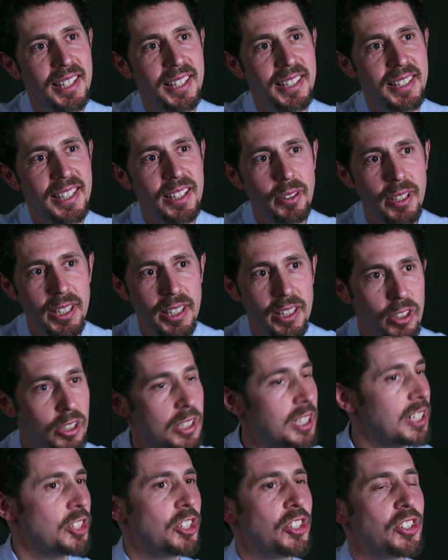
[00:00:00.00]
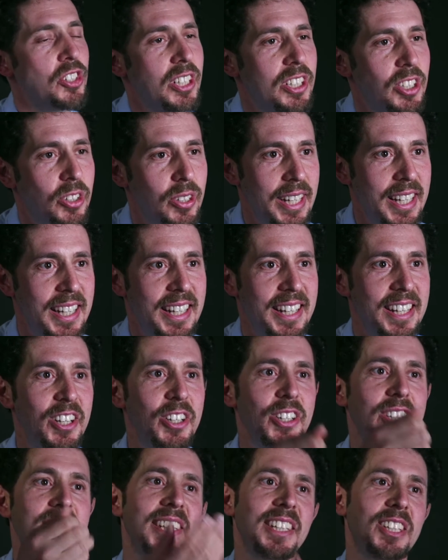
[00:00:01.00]
They were like, you're teaching 6th grade, here
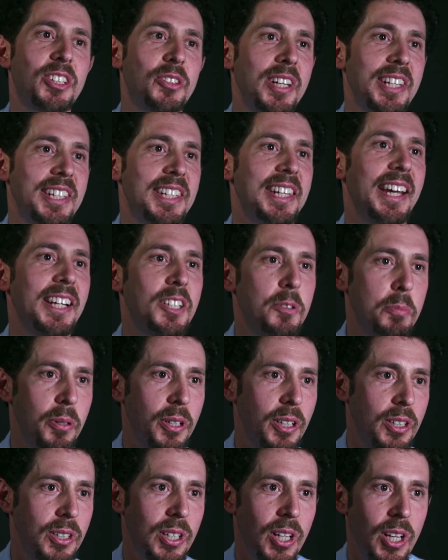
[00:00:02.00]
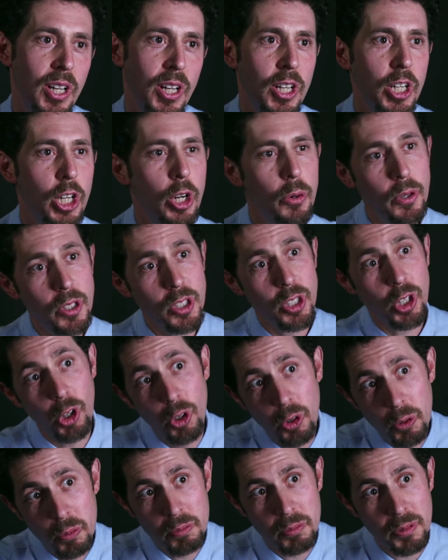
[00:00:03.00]
are the 6th grade textbooks. No one
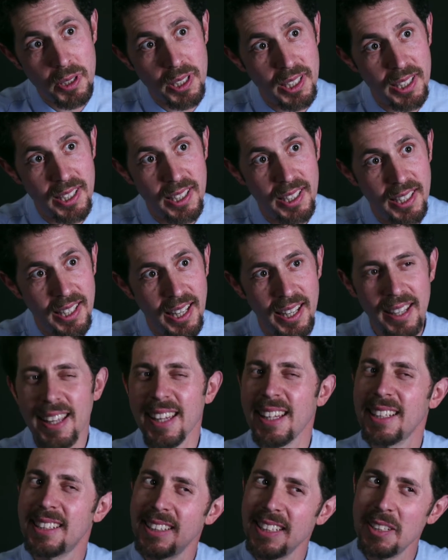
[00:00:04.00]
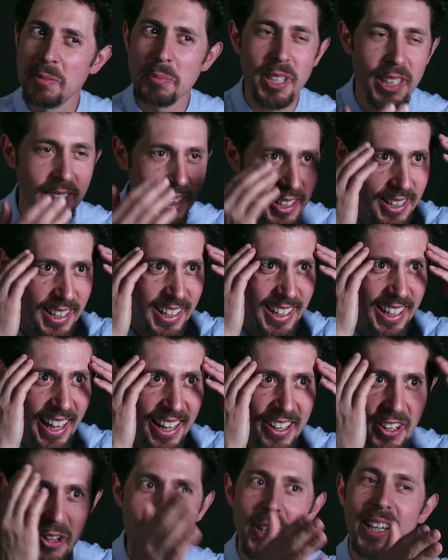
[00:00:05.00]
told me. It seems like,
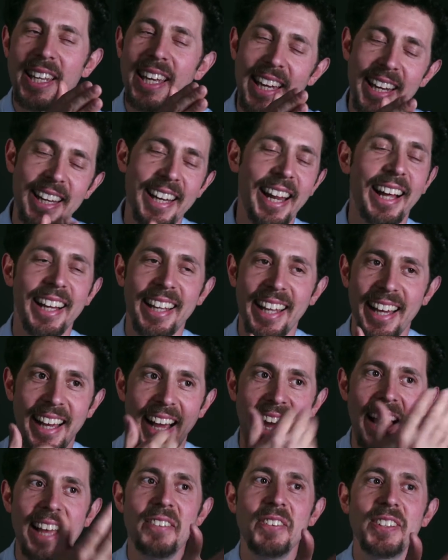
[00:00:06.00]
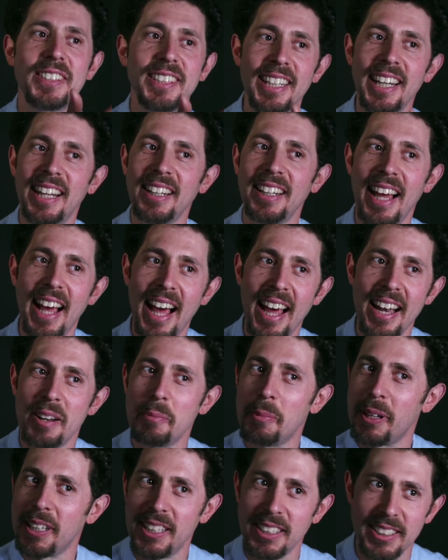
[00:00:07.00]
I know, again, I even say it out loud and
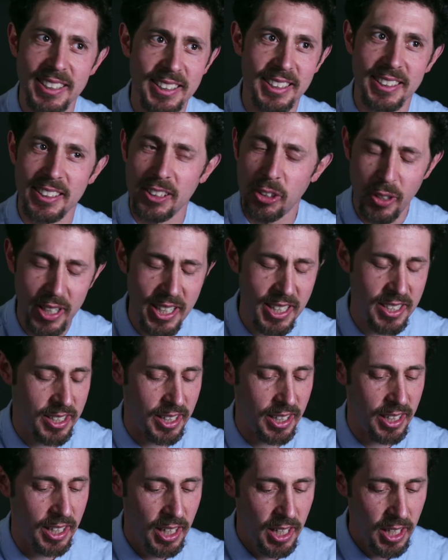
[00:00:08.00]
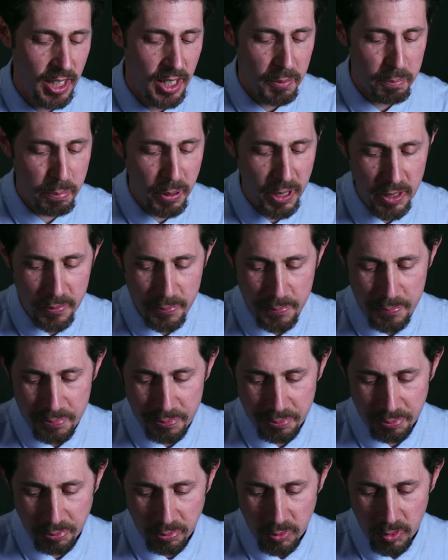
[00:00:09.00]
I'm like, this is crazy.
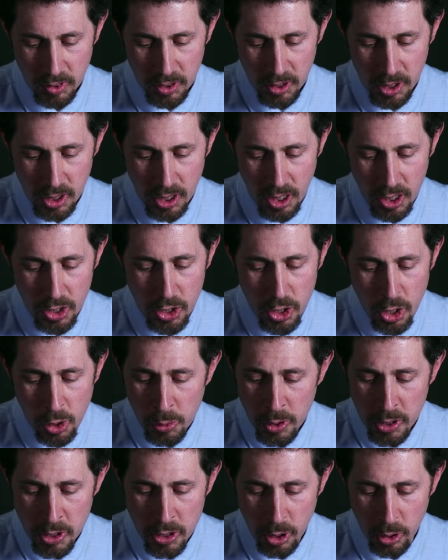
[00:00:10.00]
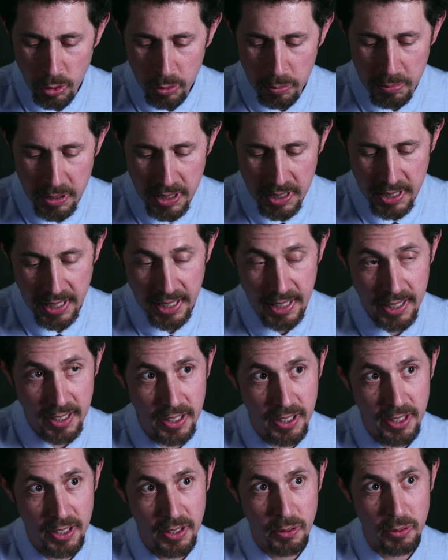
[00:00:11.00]
But no one told me that,
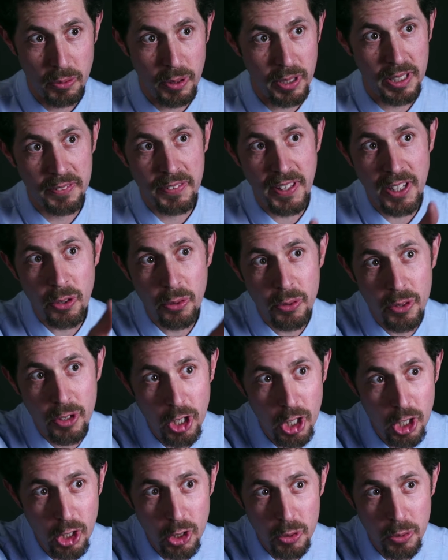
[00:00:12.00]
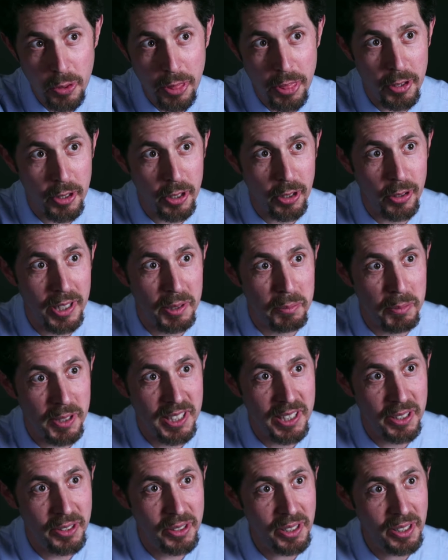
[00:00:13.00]
well, if they don't know 3rd grade
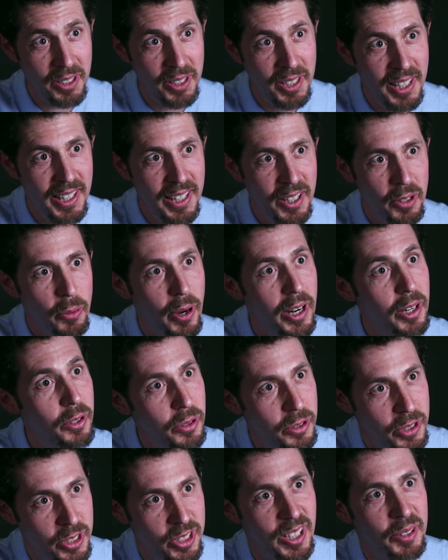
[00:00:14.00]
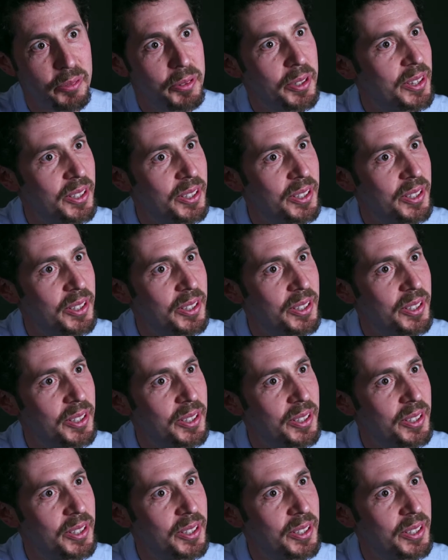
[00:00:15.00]
material, why don't you start with